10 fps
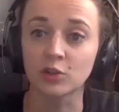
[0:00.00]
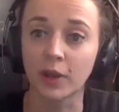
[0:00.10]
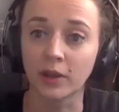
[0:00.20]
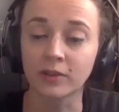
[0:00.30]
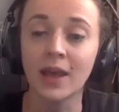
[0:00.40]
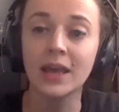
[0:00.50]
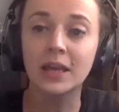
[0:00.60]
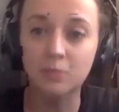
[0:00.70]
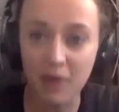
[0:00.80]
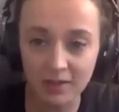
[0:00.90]
because
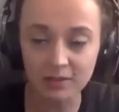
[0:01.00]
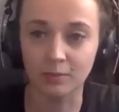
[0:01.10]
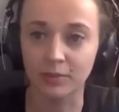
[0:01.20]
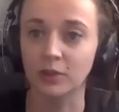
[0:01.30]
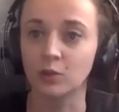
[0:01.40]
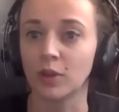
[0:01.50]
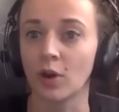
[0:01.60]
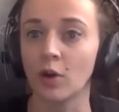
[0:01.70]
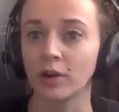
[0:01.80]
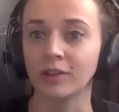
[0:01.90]
it means something to the
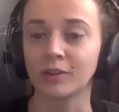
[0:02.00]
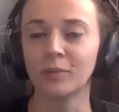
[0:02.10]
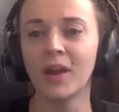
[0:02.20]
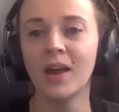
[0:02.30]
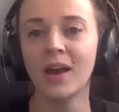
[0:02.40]
organism.